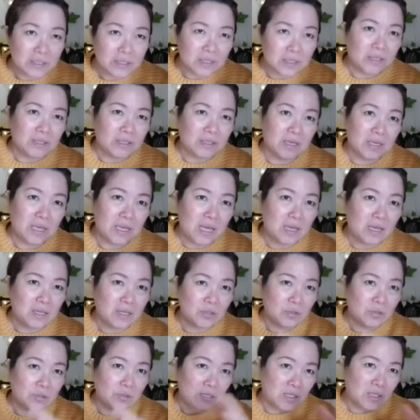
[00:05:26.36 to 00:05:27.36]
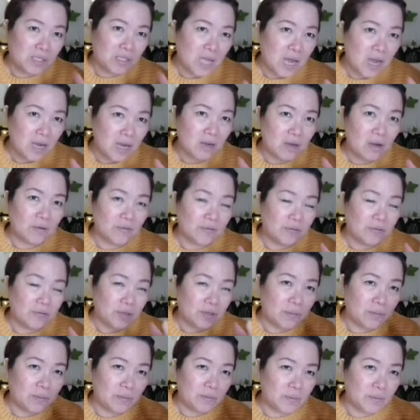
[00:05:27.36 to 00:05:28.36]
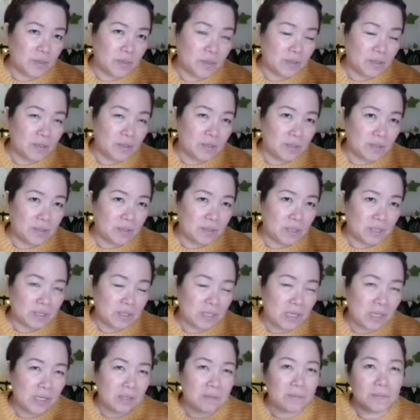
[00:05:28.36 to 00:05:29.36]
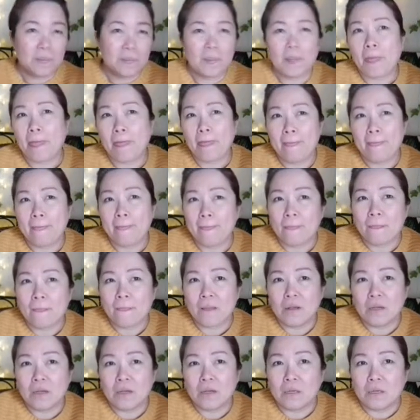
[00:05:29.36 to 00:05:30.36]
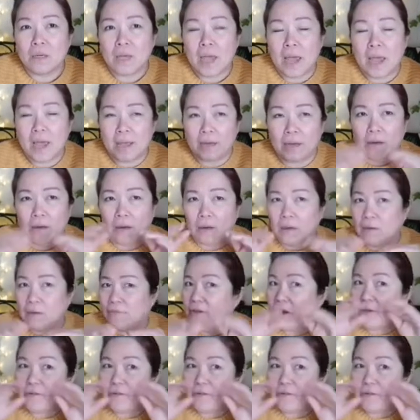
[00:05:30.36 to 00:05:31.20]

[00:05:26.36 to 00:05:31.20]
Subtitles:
the cake to the side of the tin. And very